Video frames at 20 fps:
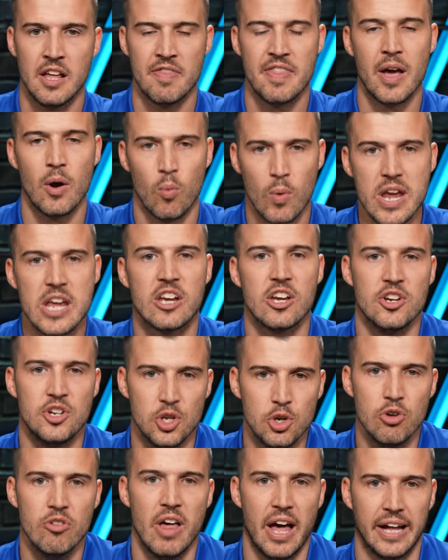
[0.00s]
that we could
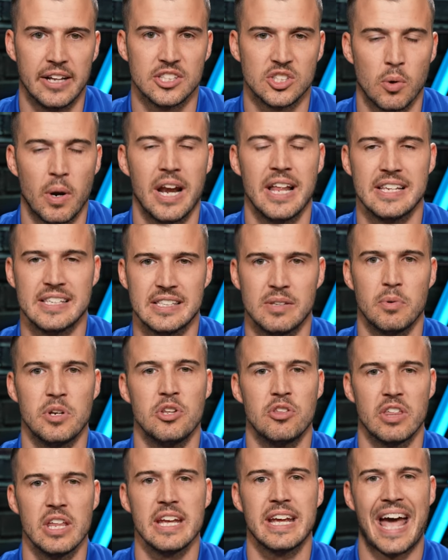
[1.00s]
do that. So when
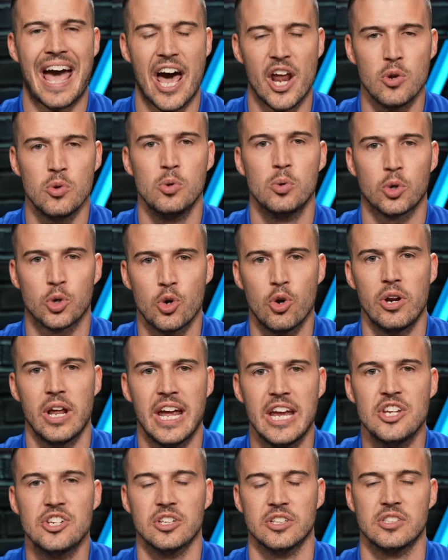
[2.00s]
you think, how do you recruit
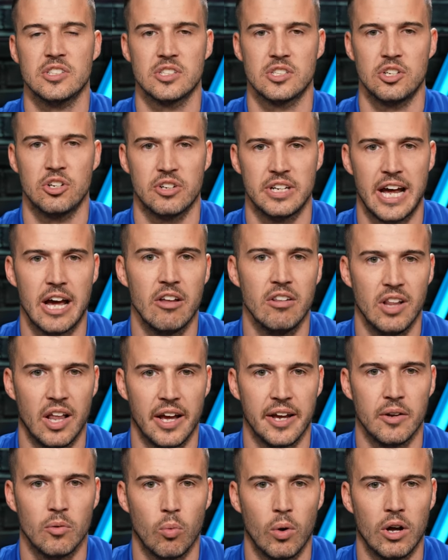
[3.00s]
agents to your
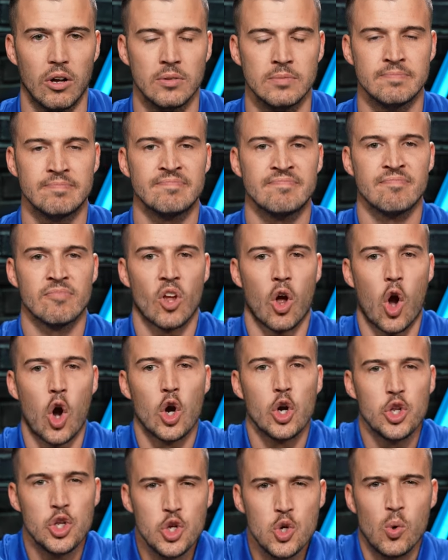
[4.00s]
downline? Well,
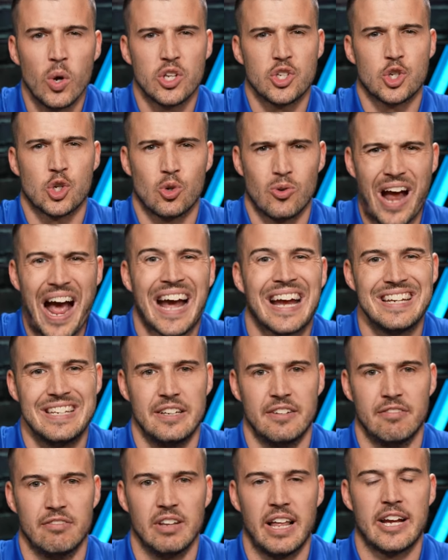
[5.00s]
are you
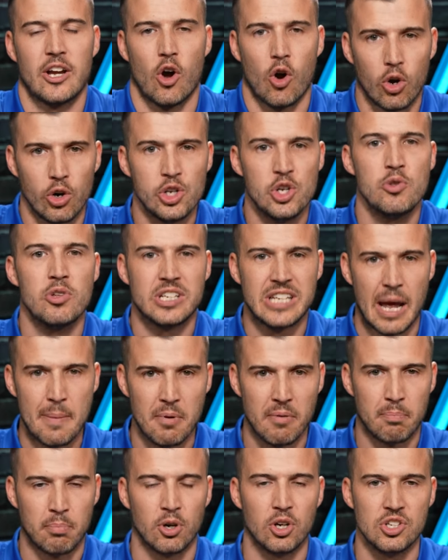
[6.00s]
attractive? Like, are you the type
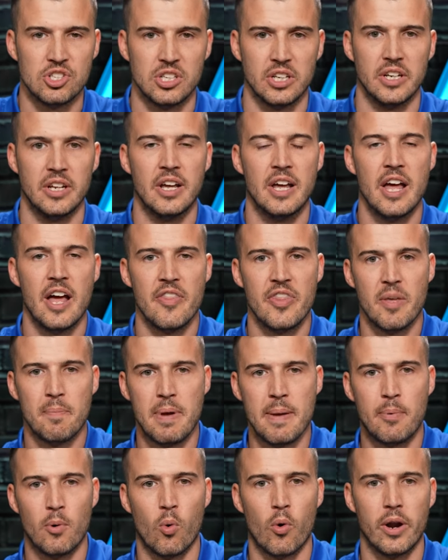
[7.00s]
of person that
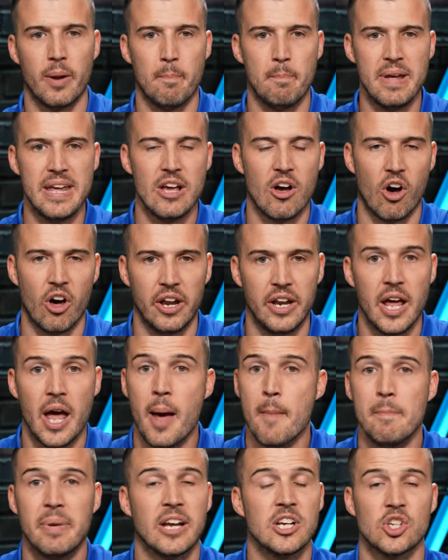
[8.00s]
people want to be on?
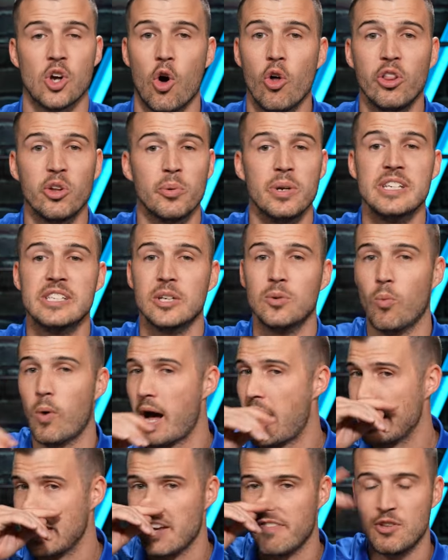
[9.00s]
Because the only reason
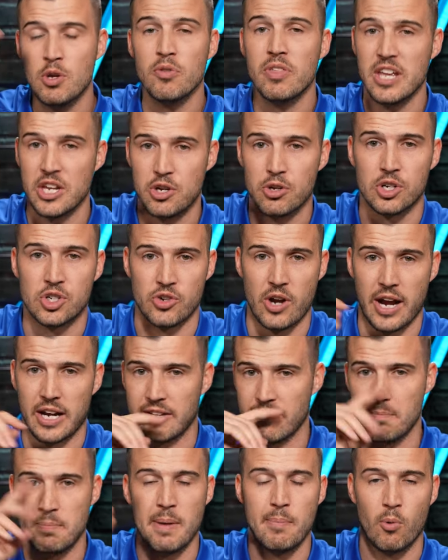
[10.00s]
why, if you think you're
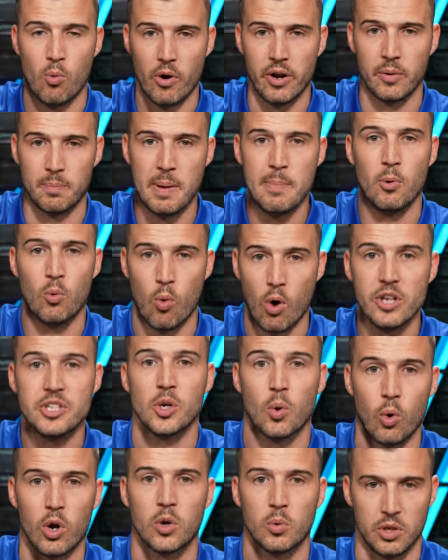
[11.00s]
attractive and people want
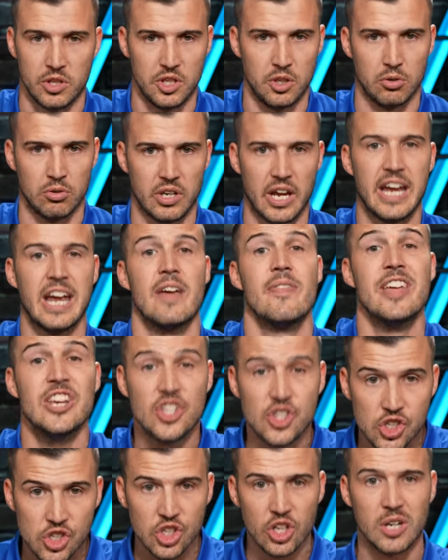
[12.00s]
to work with you, okay, and they
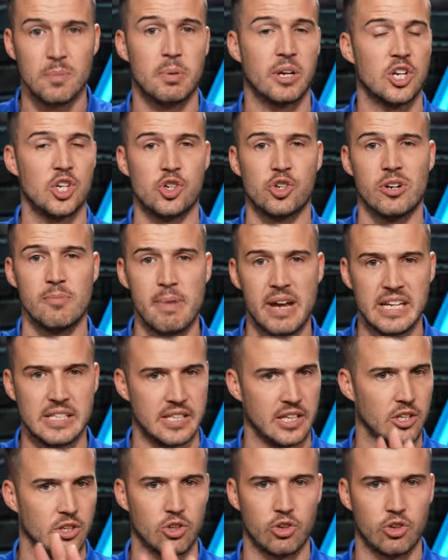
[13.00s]
should because you're amazing,